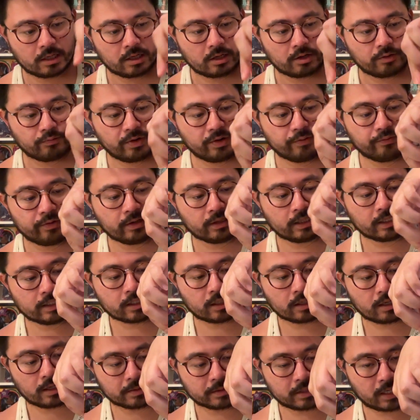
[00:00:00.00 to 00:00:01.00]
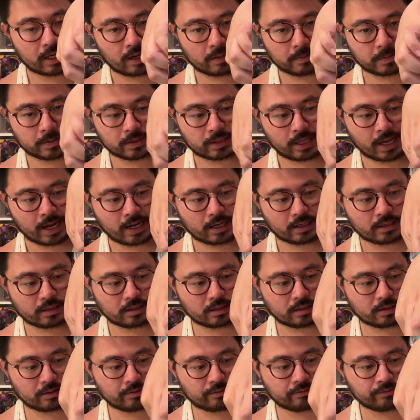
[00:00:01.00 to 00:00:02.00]
we really don't have time for that.
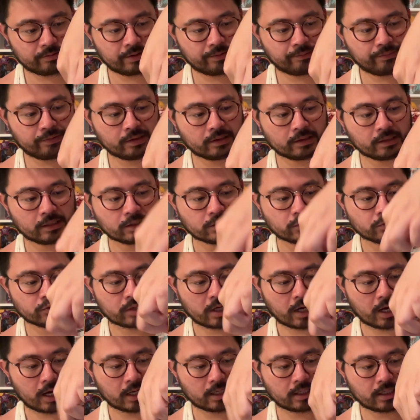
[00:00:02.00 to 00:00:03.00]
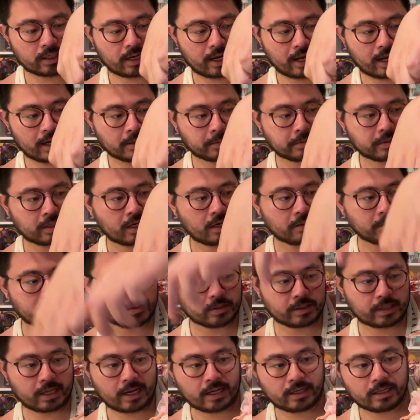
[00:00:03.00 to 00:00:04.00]
We really do not have time for
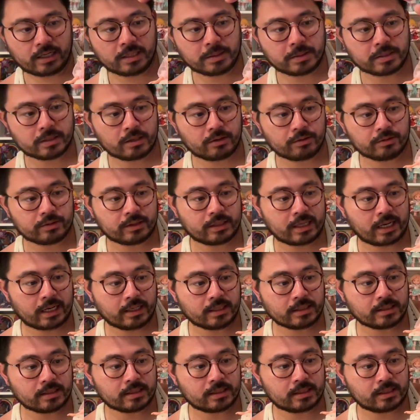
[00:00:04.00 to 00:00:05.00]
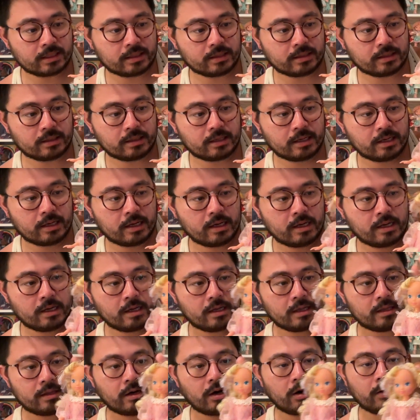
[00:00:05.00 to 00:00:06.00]
that. Even though that is
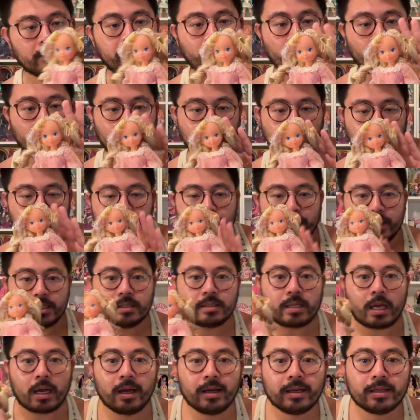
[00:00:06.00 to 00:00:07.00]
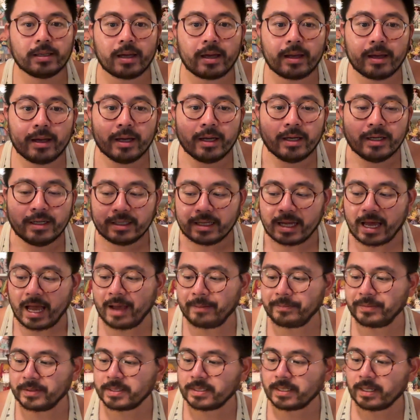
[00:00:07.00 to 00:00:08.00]
the whole point of this
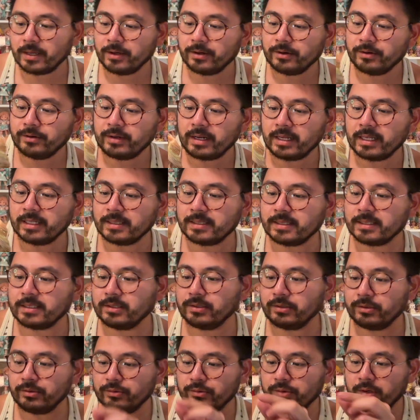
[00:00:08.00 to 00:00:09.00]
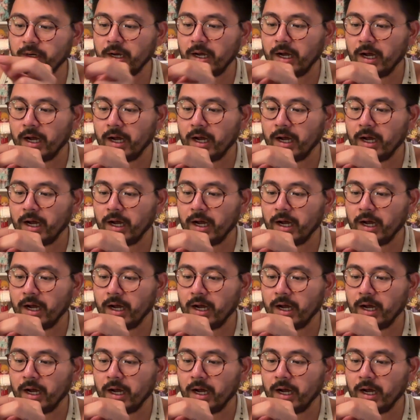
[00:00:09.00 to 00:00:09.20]
episode is to